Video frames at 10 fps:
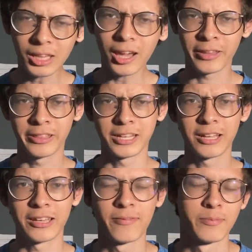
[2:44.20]
I think I
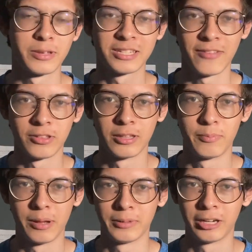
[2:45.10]
gave him a 7 in
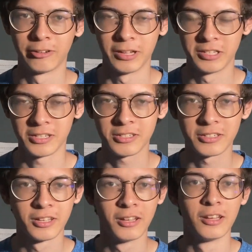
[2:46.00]
my player ratings.
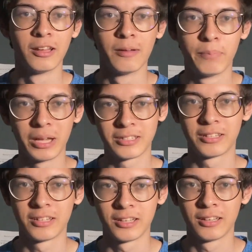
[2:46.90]
But
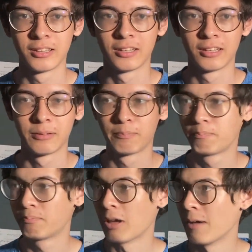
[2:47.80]

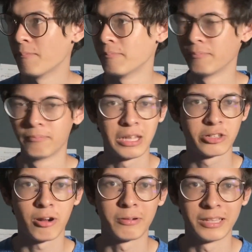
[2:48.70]

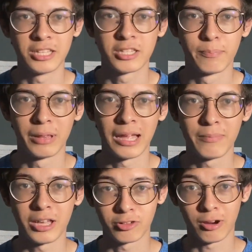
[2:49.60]
Mazraoui needs to play.
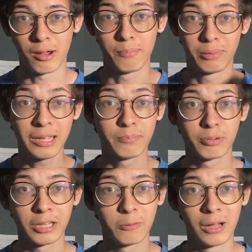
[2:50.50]
Mazraoui played
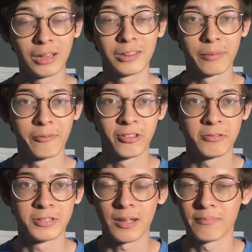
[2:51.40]
pretty well the few
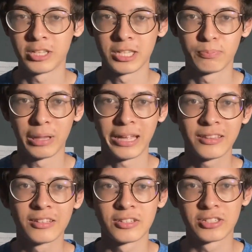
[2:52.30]
times he's
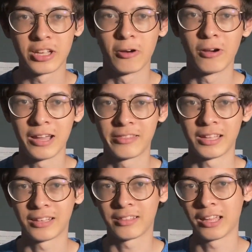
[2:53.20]
played, so I
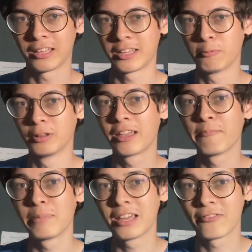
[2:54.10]
think that he will
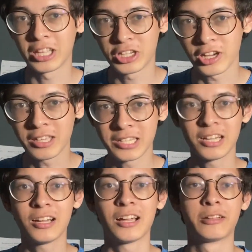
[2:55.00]
be given a chance
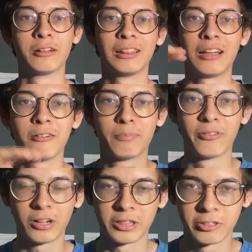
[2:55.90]
here, and it'll allow
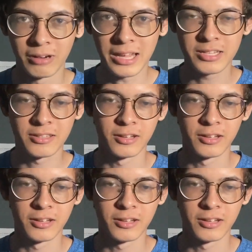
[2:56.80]
Pavard to rest